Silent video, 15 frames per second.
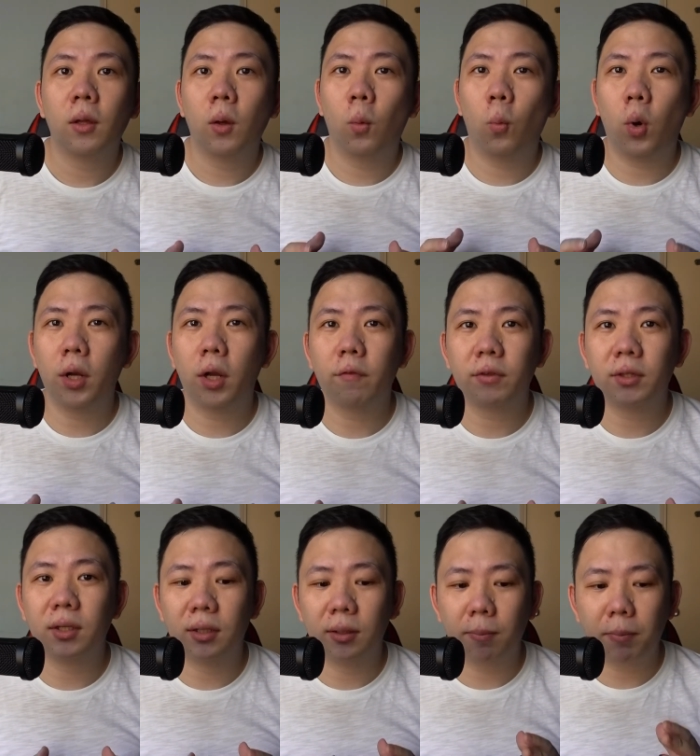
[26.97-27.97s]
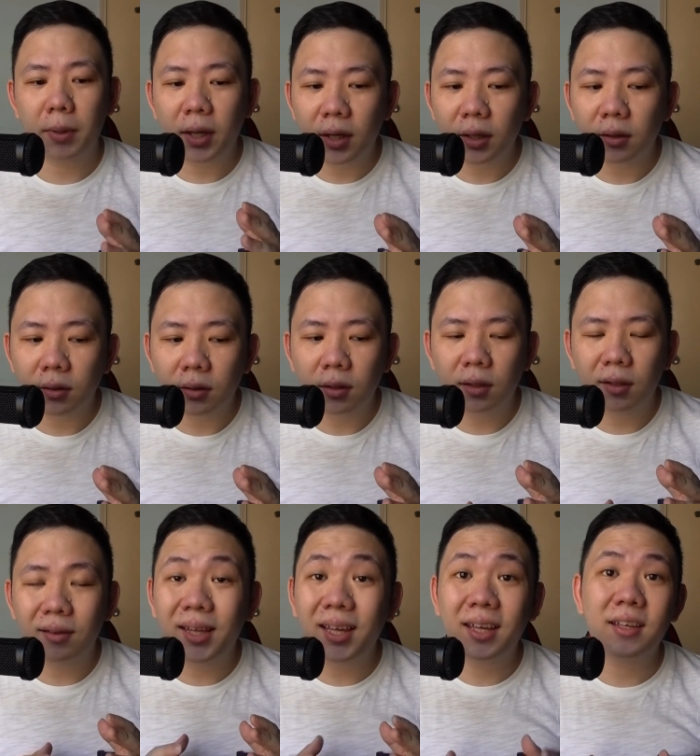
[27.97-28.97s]
one of the main
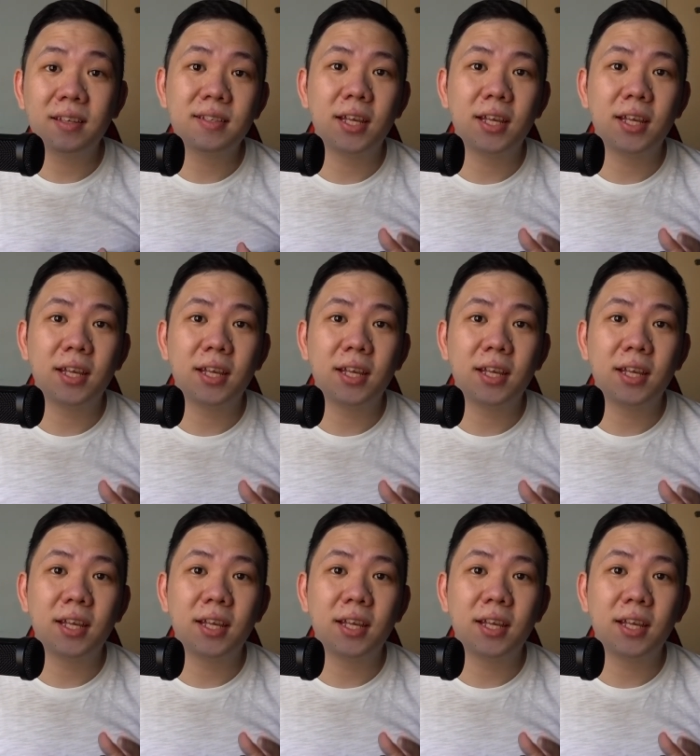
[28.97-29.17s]
things